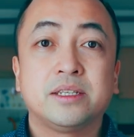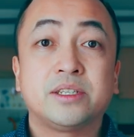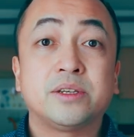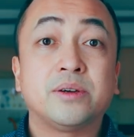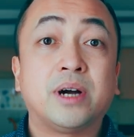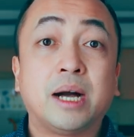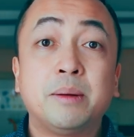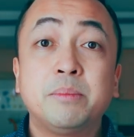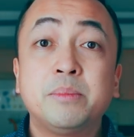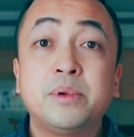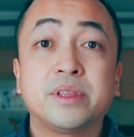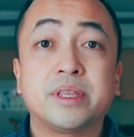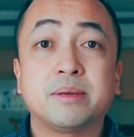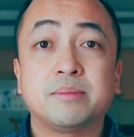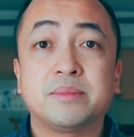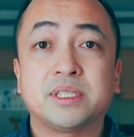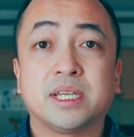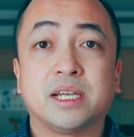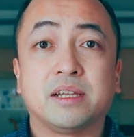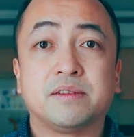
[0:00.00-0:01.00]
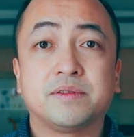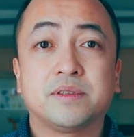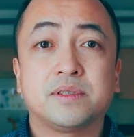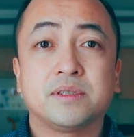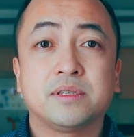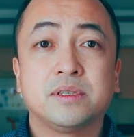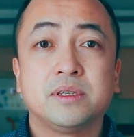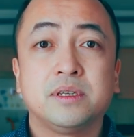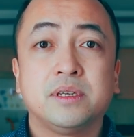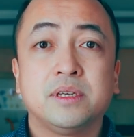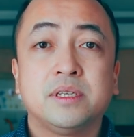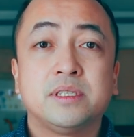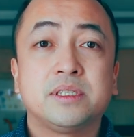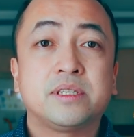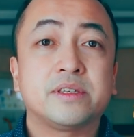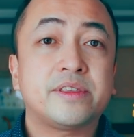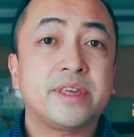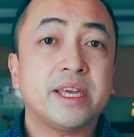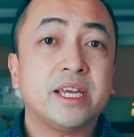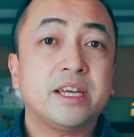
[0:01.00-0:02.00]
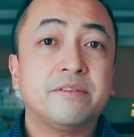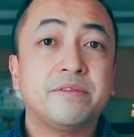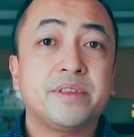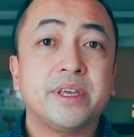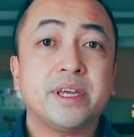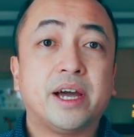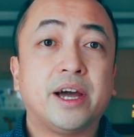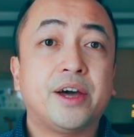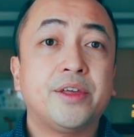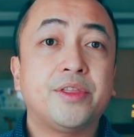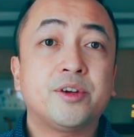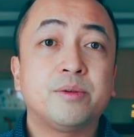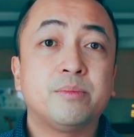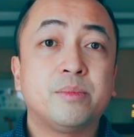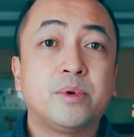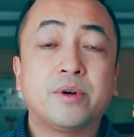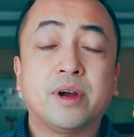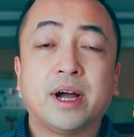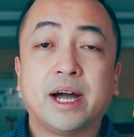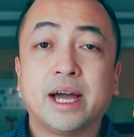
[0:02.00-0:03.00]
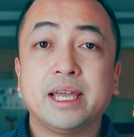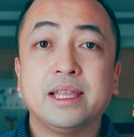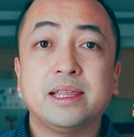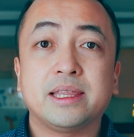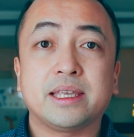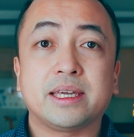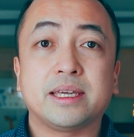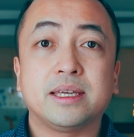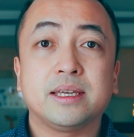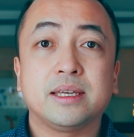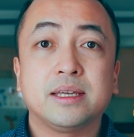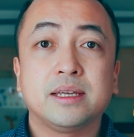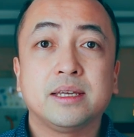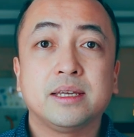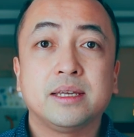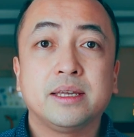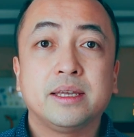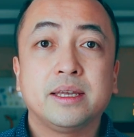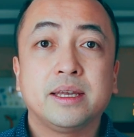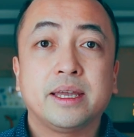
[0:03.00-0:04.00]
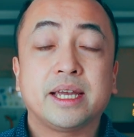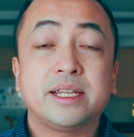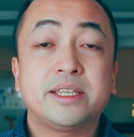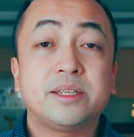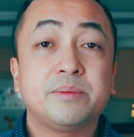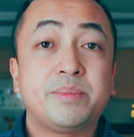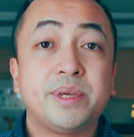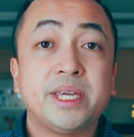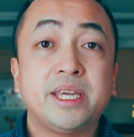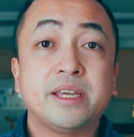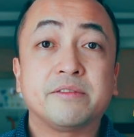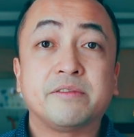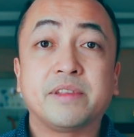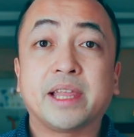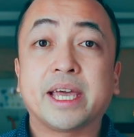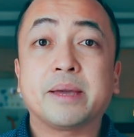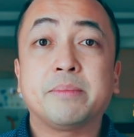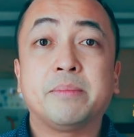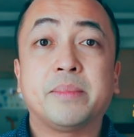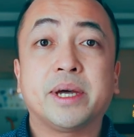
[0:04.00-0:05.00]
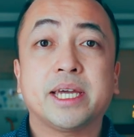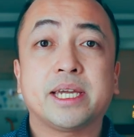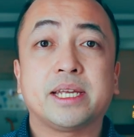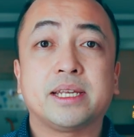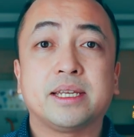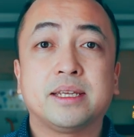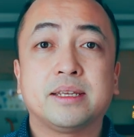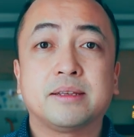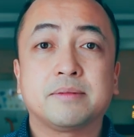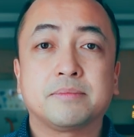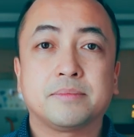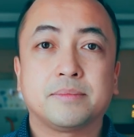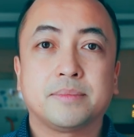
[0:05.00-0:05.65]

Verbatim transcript: to humble themselves, to think of the other more highly, and to be of like mind.